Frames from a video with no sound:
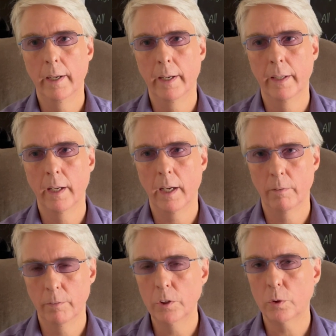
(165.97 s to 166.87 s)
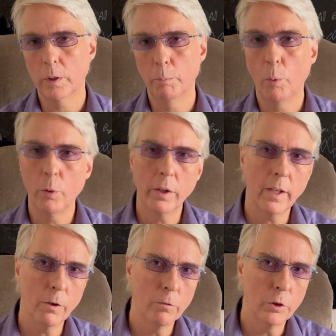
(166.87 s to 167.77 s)
and I eventually ported
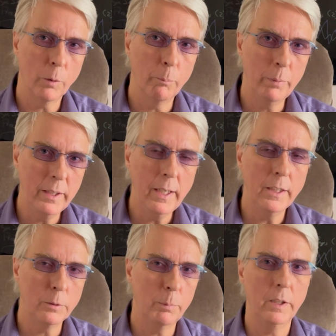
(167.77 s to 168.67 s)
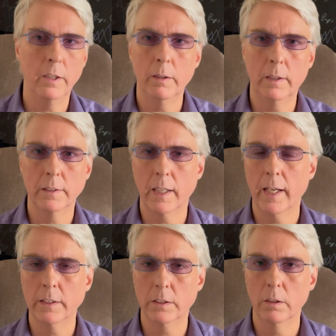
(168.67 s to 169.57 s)
that over to PHP because I
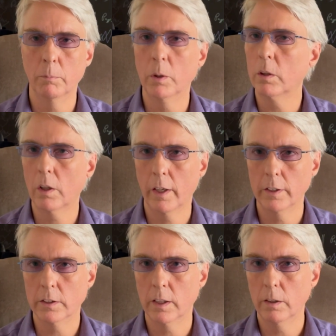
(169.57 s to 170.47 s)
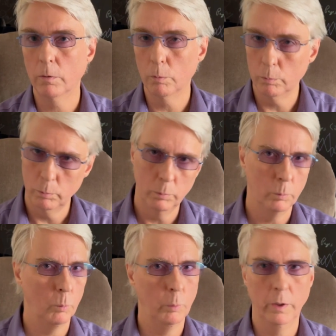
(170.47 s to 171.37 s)
had some clients that
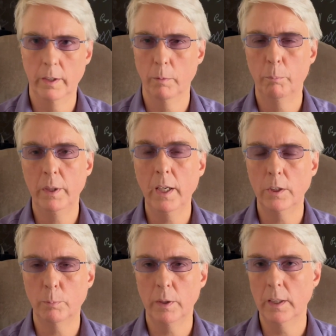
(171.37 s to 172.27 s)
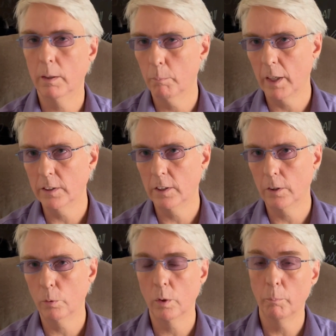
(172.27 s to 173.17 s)
we did PHP and
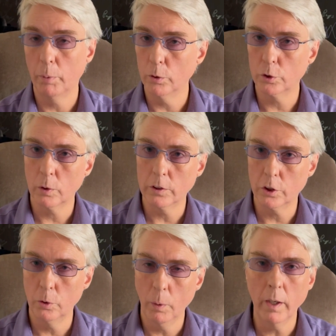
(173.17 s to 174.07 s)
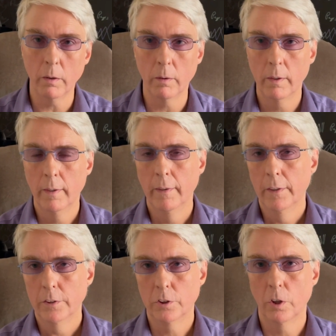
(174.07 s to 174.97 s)
MySQL and PostgreSQL.
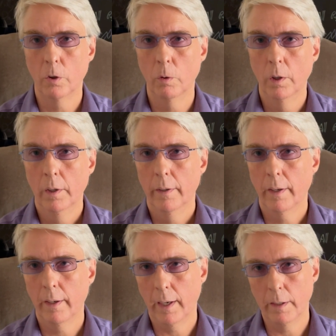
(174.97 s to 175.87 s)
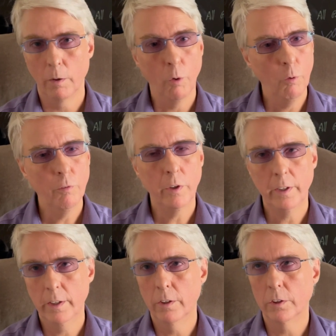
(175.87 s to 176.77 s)
So over the
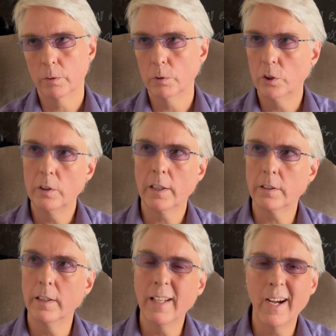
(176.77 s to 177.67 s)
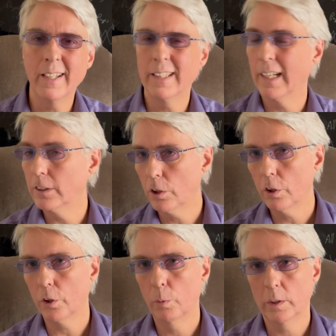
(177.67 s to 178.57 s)
years, it was 2009 that I
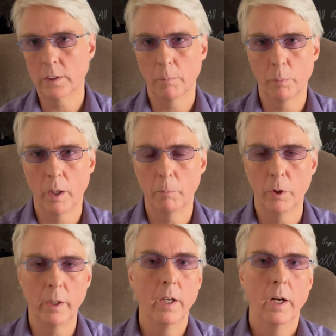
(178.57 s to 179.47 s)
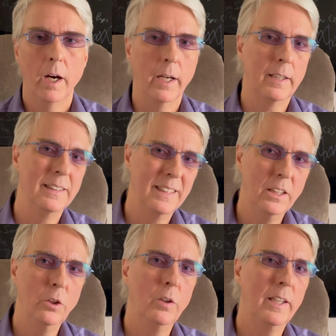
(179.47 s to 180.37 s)
started the Quickstep library. I
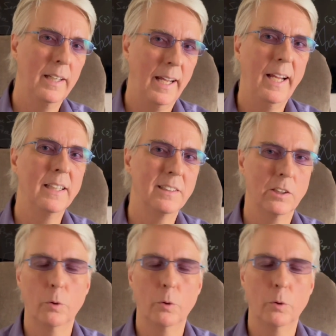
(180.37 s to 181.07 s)
continually enhanced the